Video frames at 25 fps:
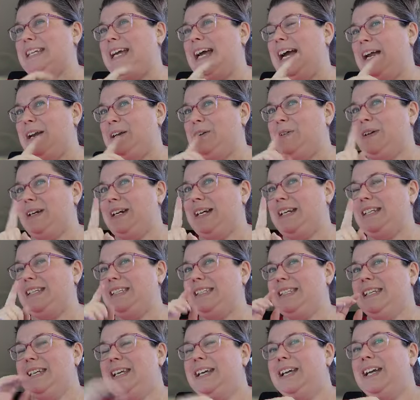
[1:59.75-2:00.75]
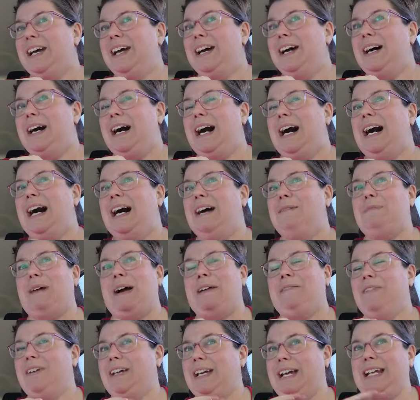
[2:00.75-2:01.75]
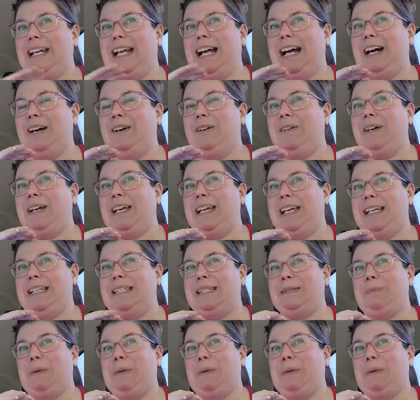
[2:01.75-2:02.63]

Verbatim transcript: Henry's. Um, I forget how his